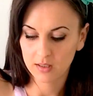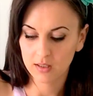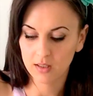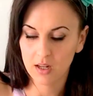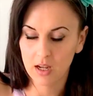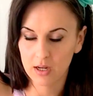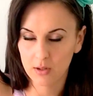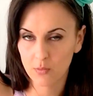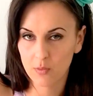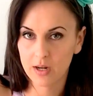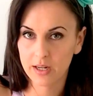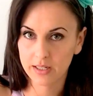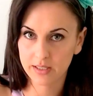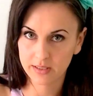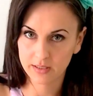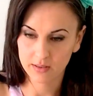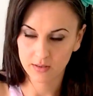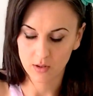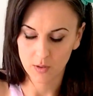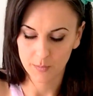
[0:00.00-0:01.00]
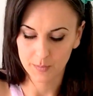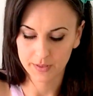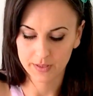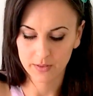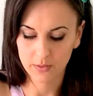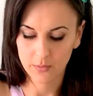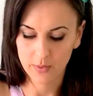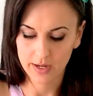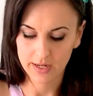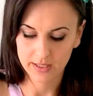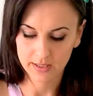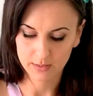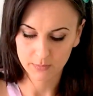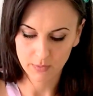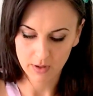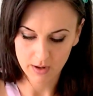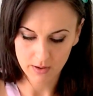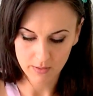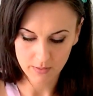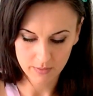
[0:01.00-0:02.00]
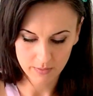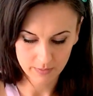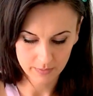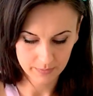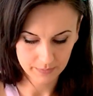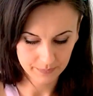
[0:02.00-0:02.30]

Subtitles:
Likewise, opposite way as well.